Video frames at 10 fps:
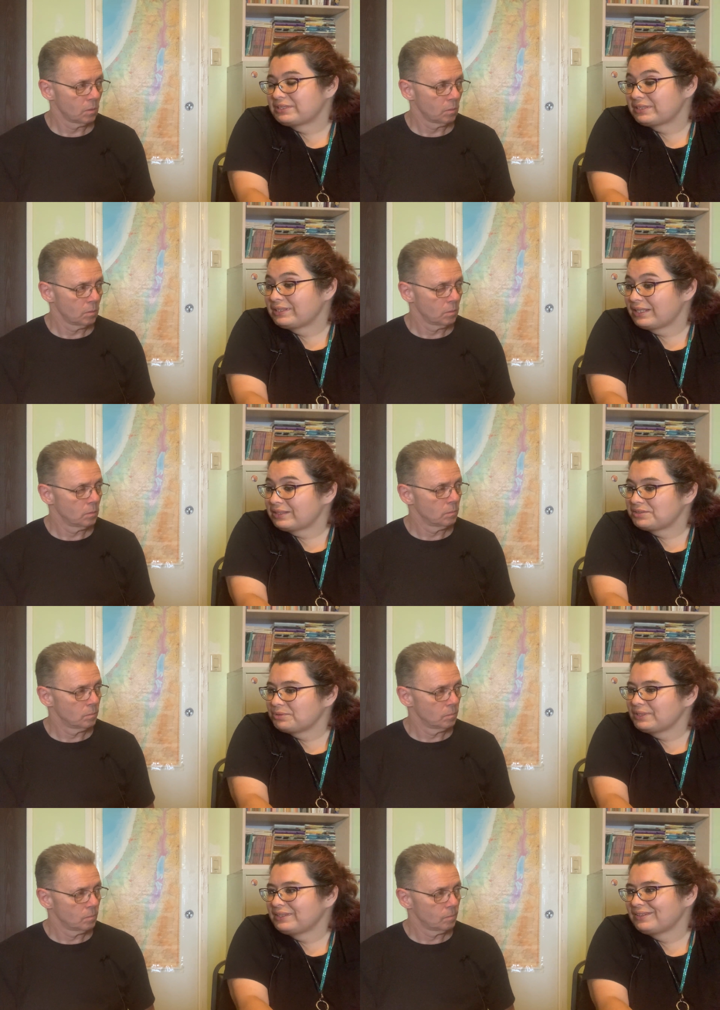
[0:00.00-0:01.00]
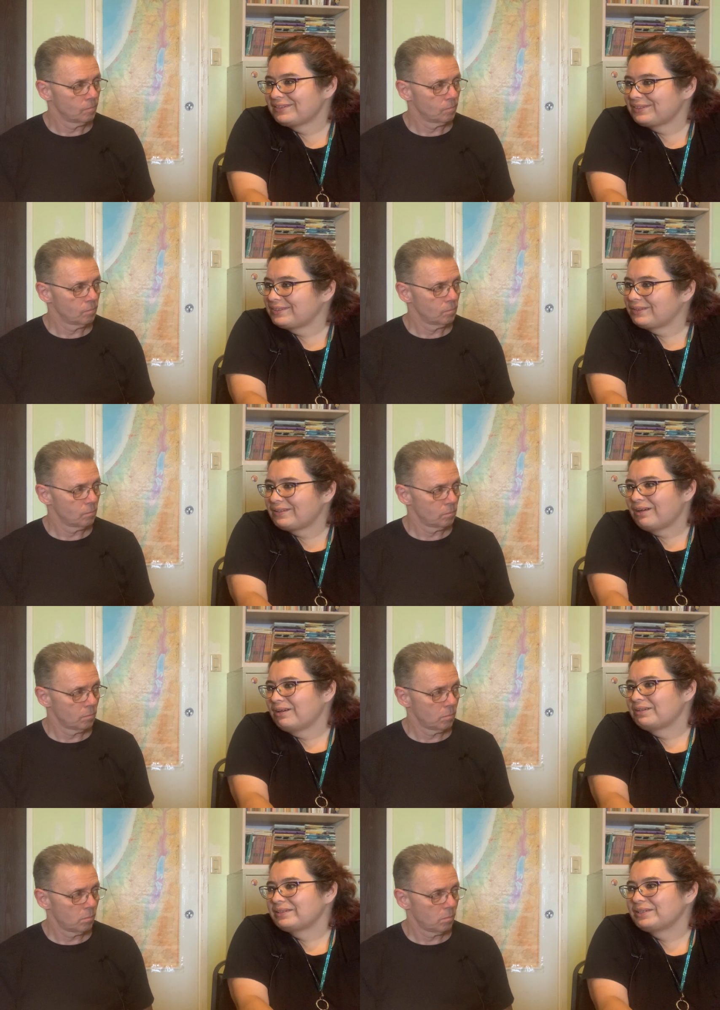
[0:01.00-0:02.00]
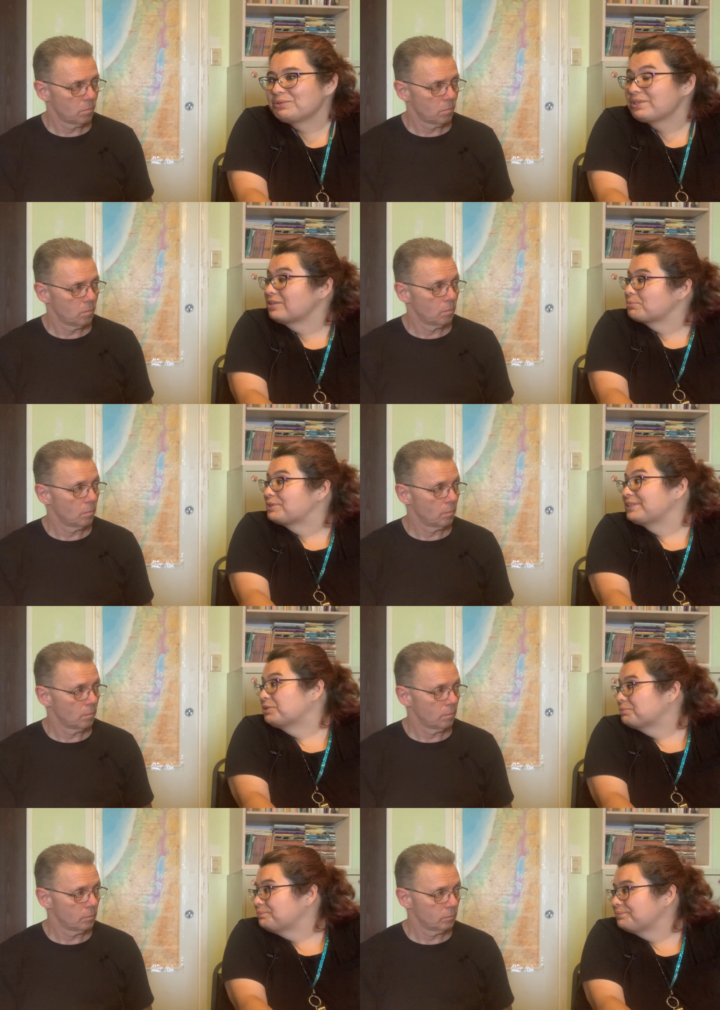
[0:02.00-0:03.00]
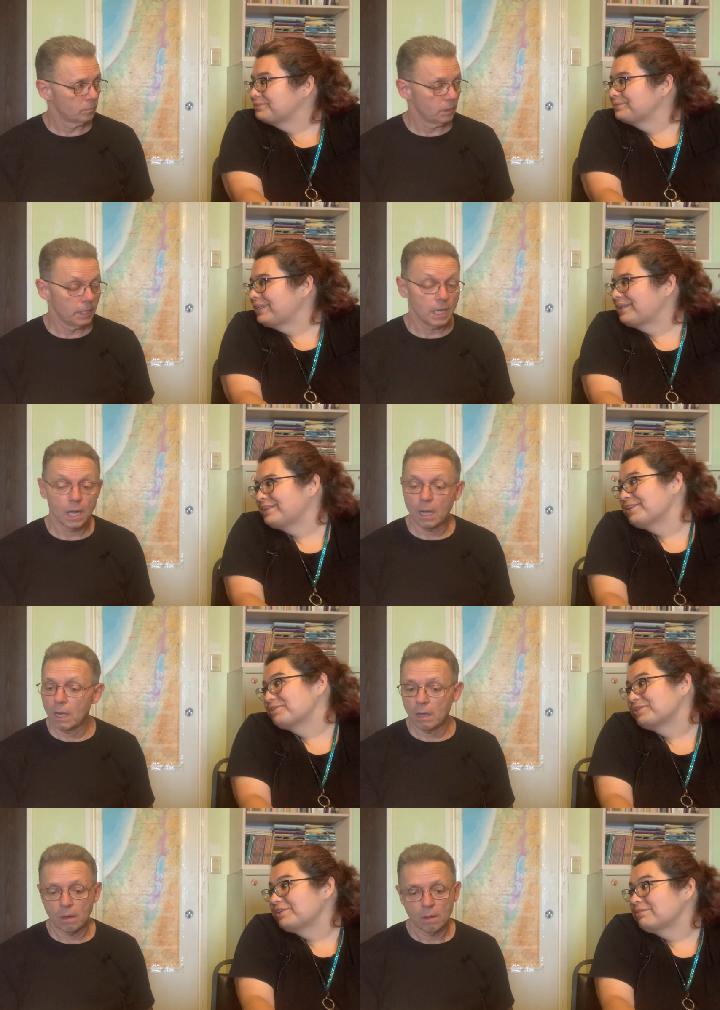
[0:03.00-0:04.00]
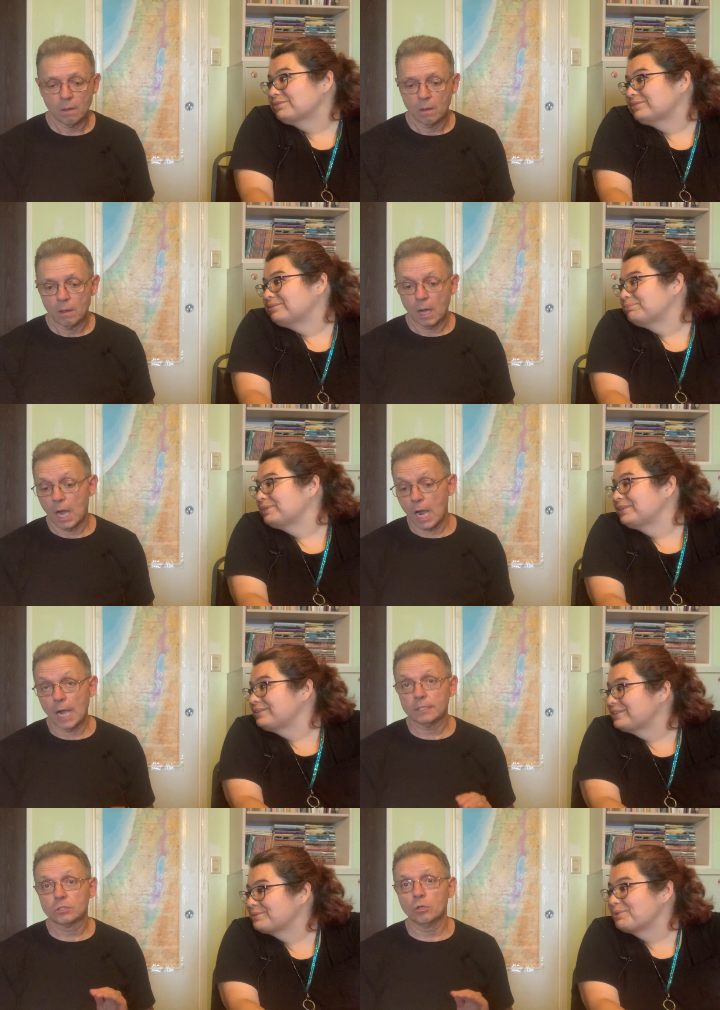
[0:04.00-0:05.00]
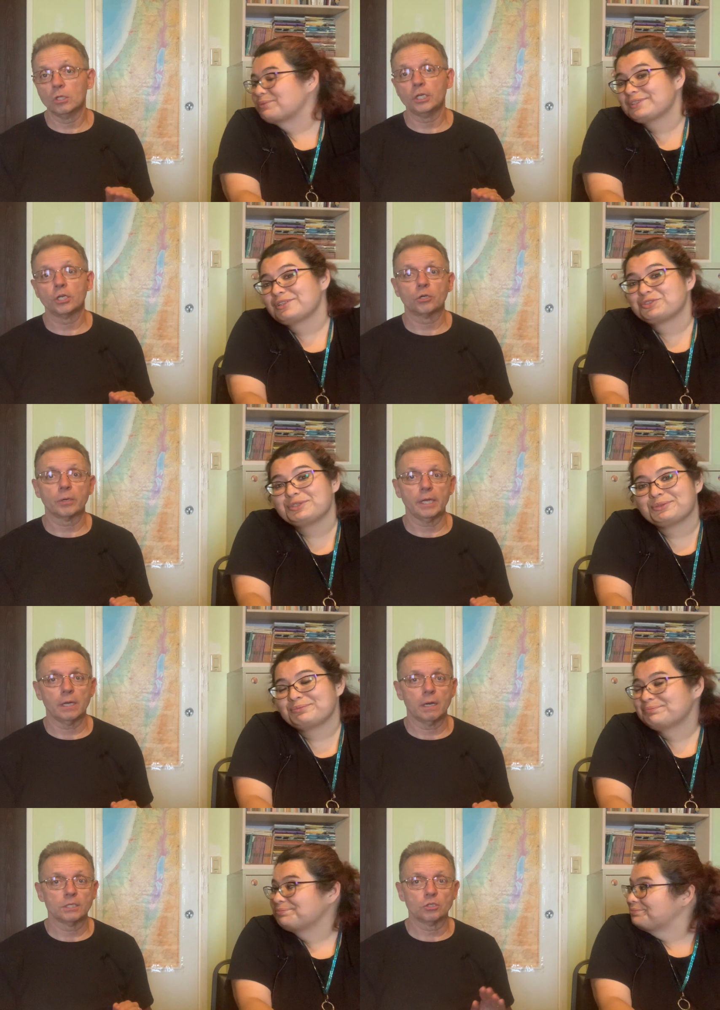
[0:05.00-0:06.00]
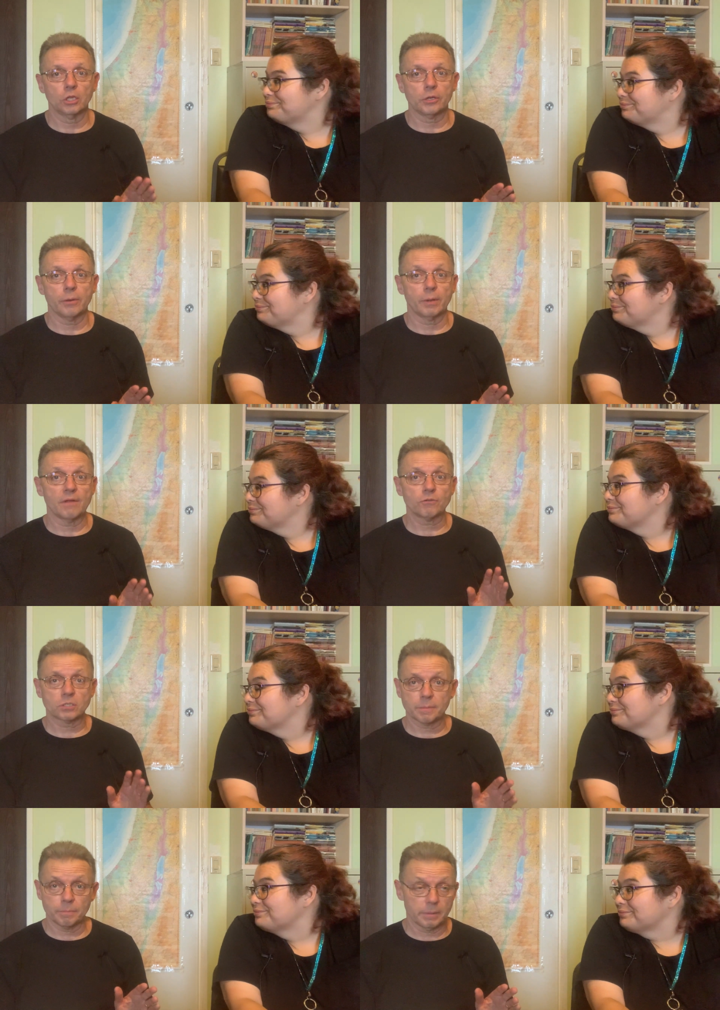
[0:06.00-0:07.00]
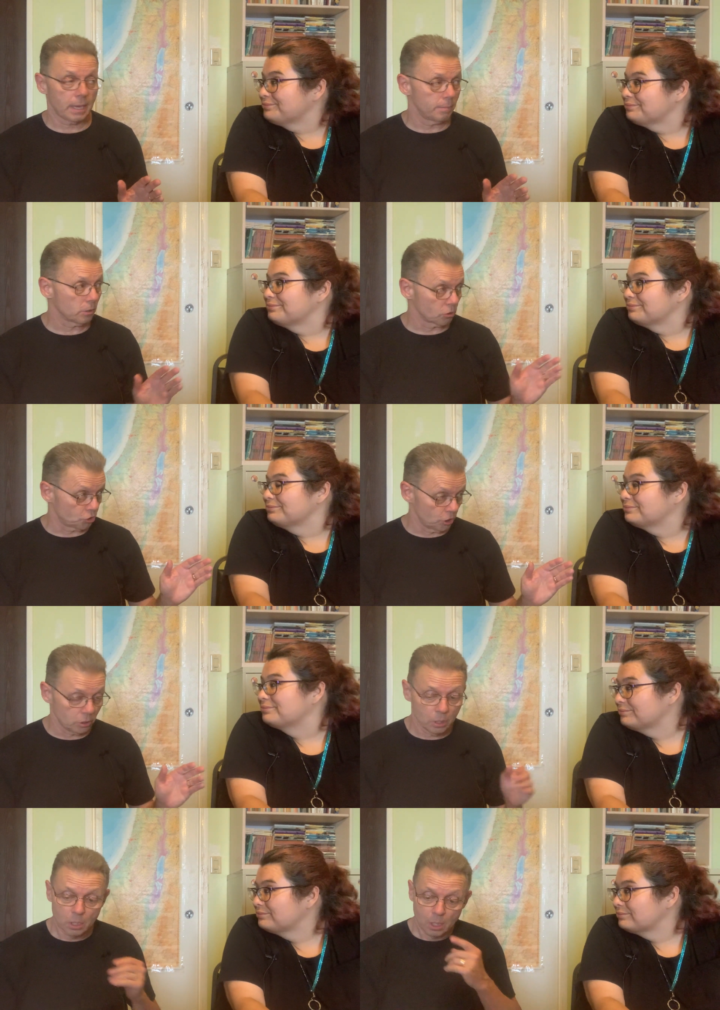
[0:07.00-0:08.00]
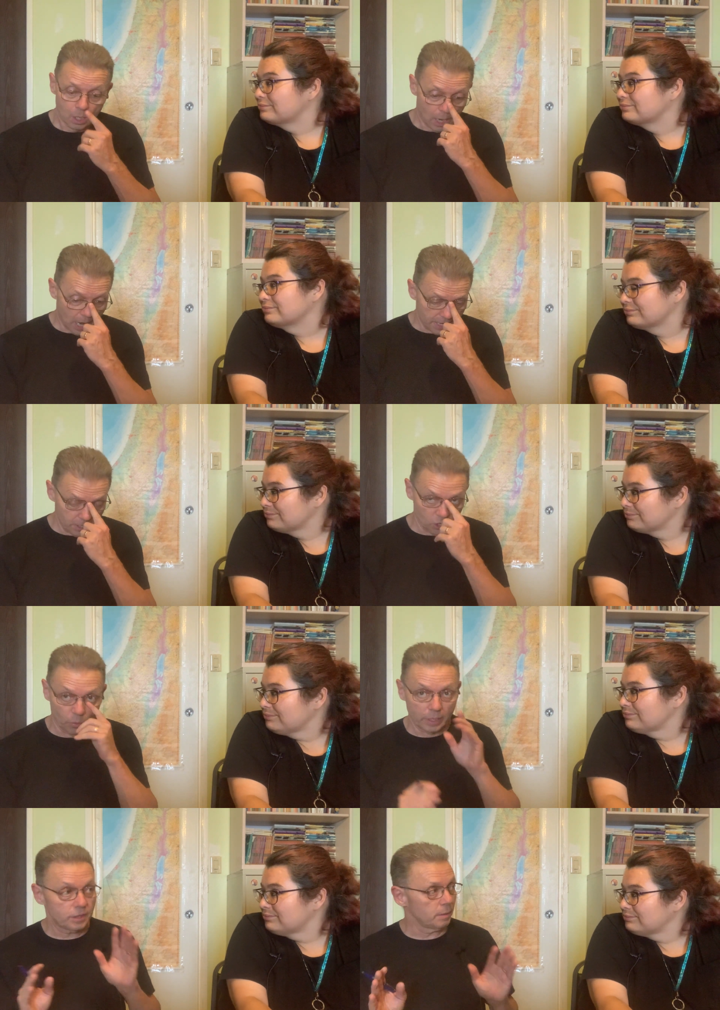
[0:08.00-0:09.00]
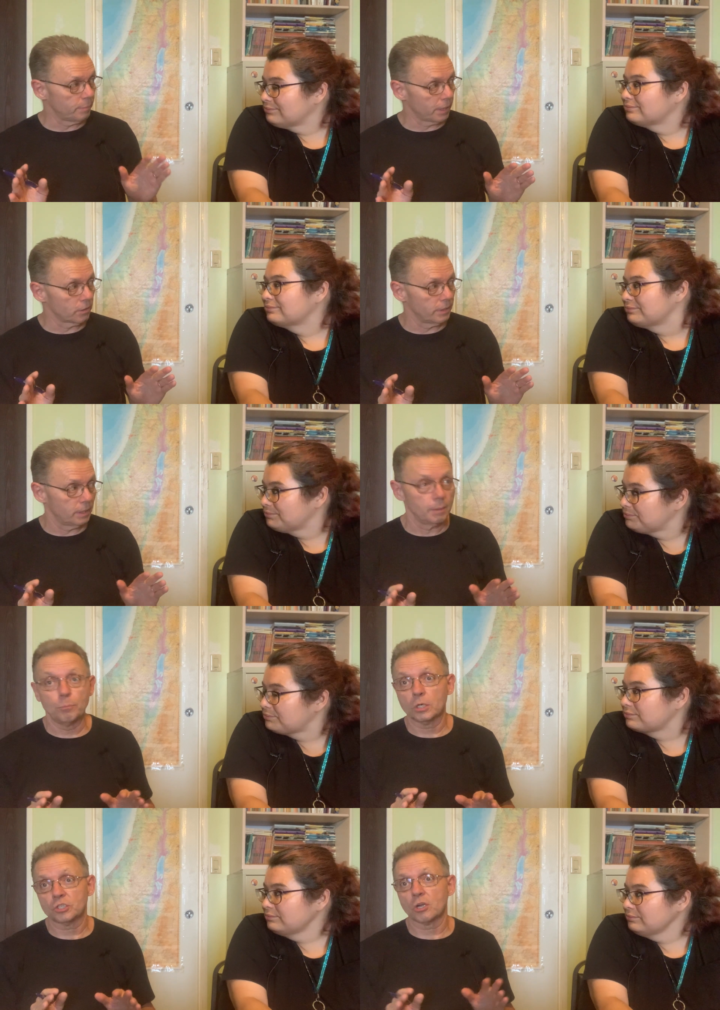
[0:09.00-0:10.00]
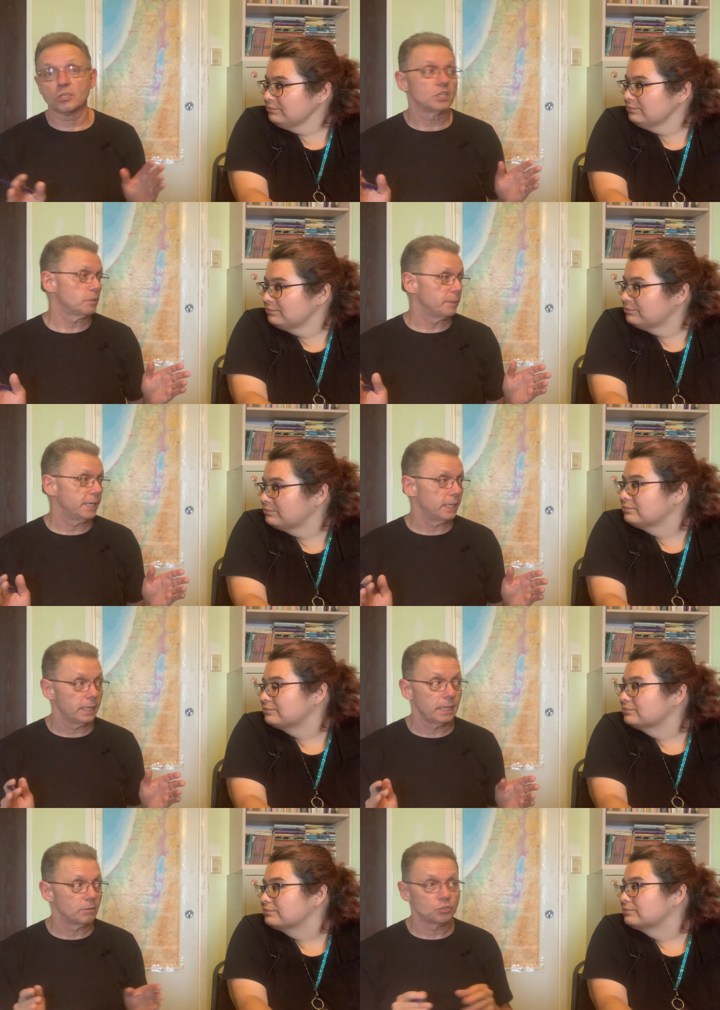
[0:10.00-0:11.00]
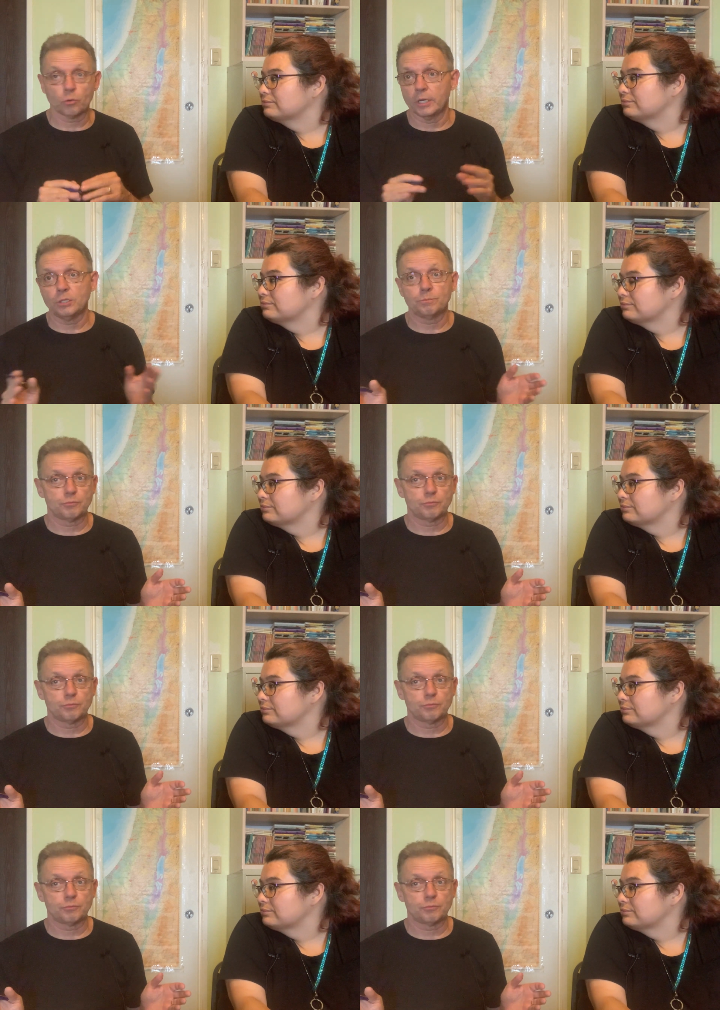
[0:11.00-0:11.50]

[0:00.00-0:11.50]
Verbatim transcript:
Speaker 1: did get into it, uh, it was hard to put down, like any other good novel. But I, I this totally one was all agree. true.
Speaker 2: I totally agree. When I first became a Christian, I didn't know anything better than a book starts at the beginning. I was 20